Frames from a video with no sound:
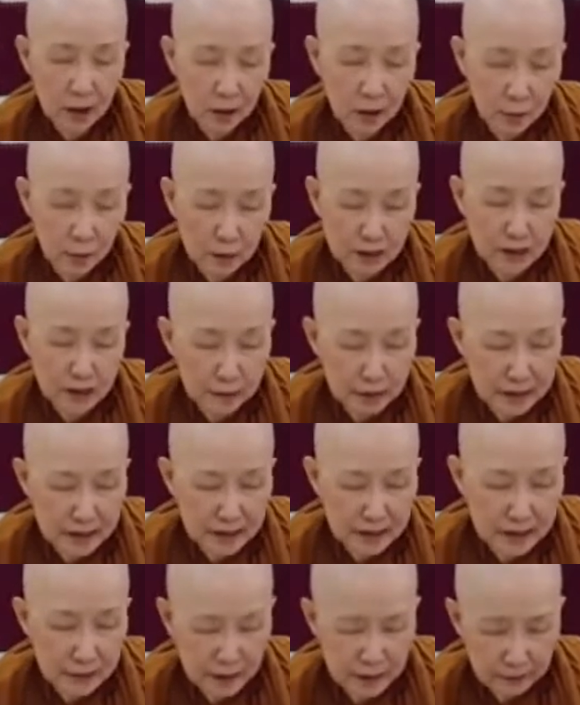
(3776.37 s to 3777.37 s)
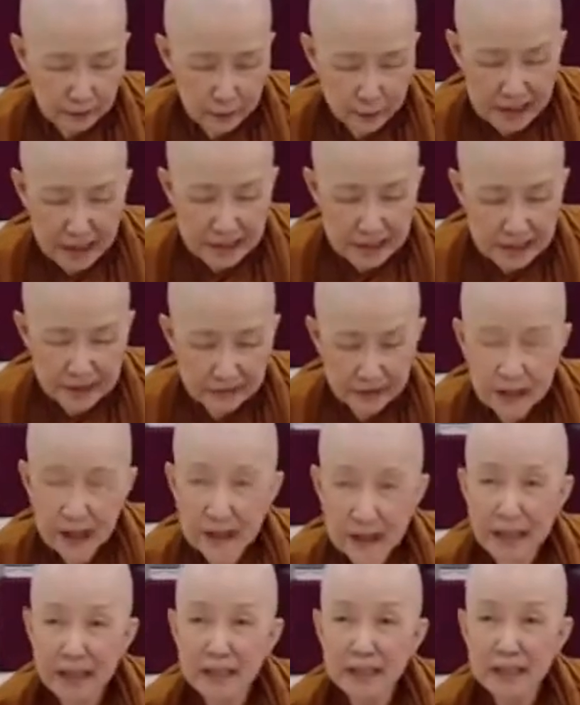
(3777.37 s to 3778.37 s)
was a result of BSV
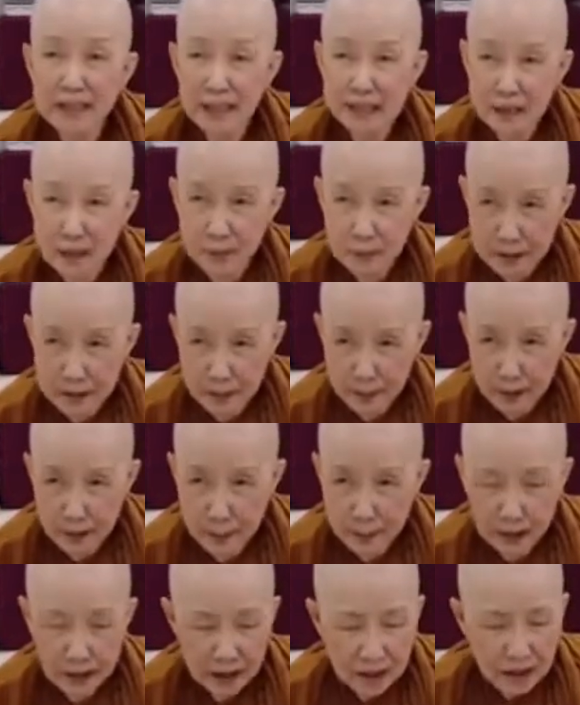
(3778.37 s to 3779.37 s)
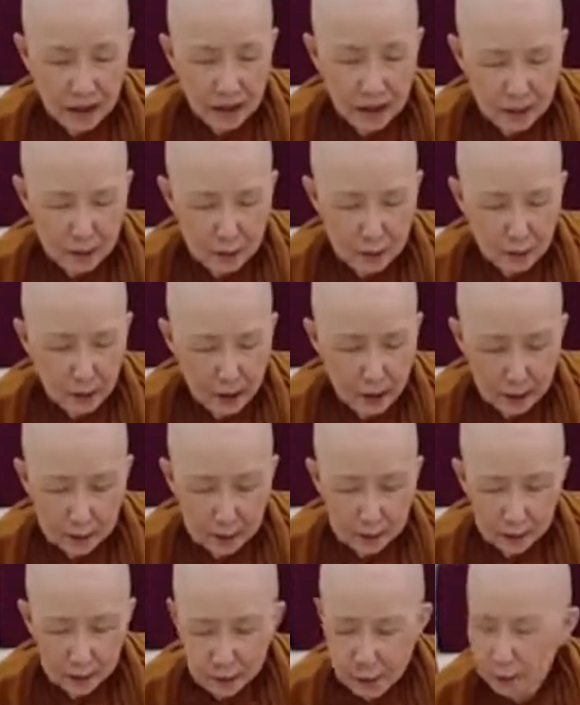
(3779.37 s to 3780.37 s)
and Sangamitarama. So
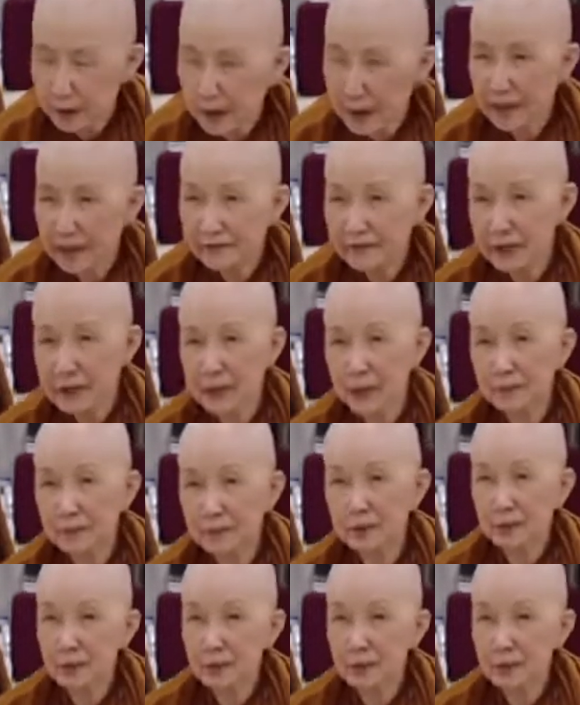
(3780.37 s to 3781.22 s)
I do not have the time to